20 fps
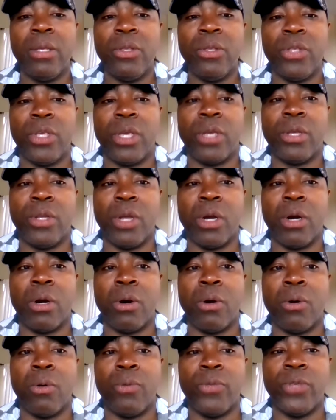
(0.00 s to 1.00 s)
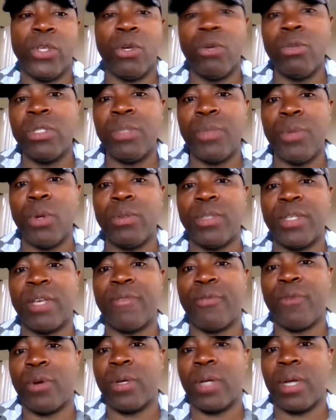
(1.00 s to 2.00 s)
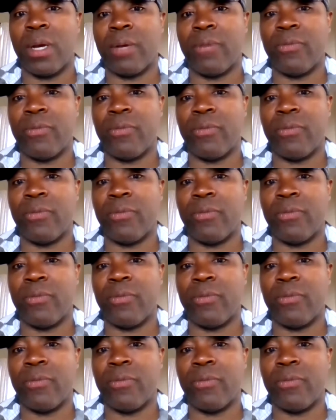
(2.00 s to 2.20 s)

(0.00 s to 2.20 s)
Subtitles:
use music for